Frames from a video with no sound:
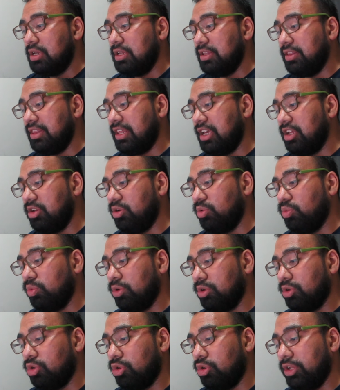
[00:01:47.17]
Then we're
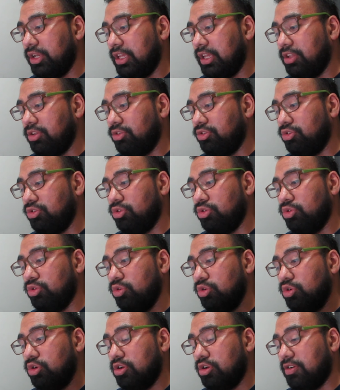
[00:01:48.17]
going
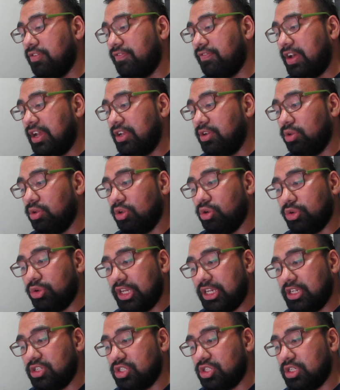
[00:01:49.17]
into find a
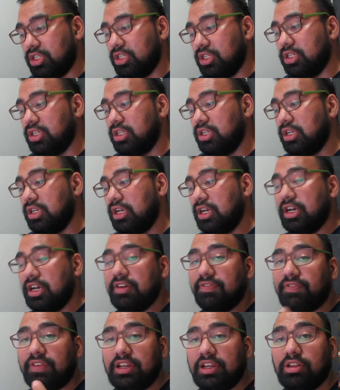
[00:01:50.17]
location.
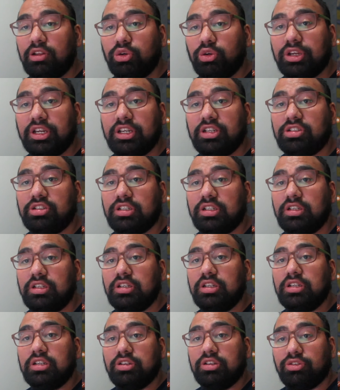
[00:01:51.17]
Find a location.
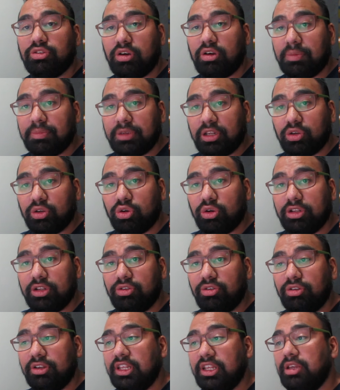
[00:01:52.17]
So I'm going to go
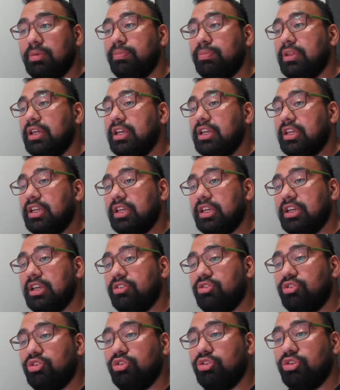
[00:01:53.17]
into deep, like in
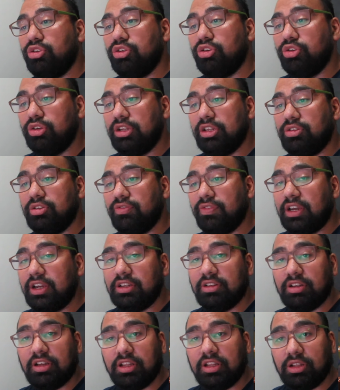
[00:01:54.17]
case you need to find
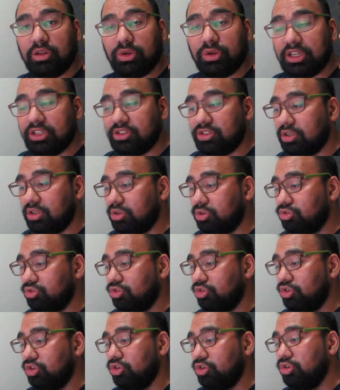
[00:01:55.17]
a location close
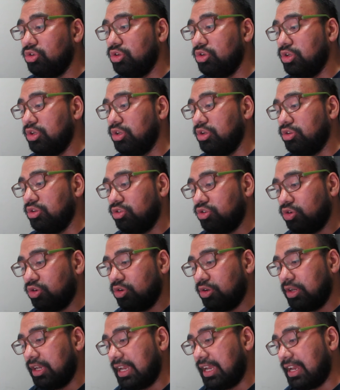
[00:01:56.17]
to you. So
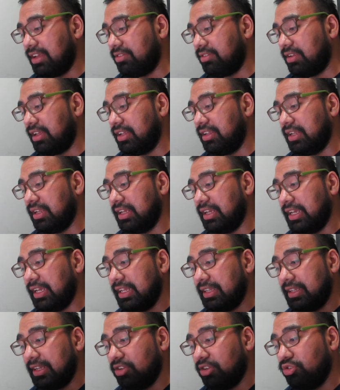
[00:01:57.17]

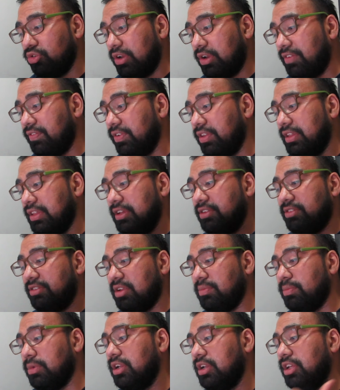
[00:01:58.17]
it tells you everything.
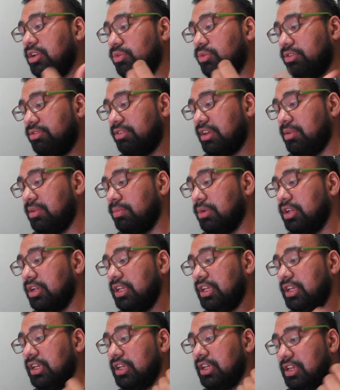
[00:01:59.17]
Send money, resend
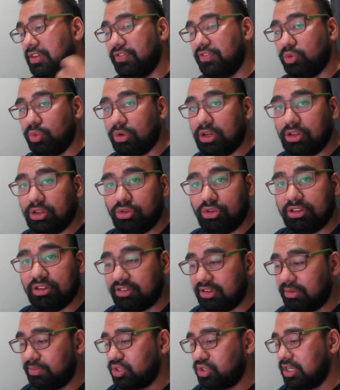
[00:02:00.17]
money, if you want to do the
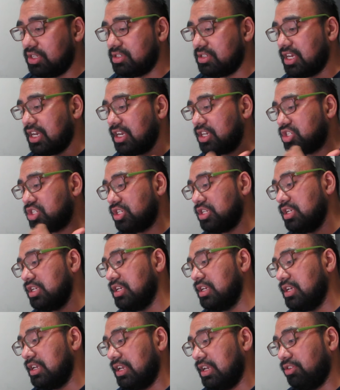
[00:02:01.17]
same transaction,
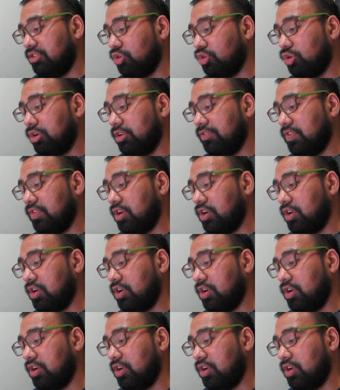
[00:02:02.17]
and sort of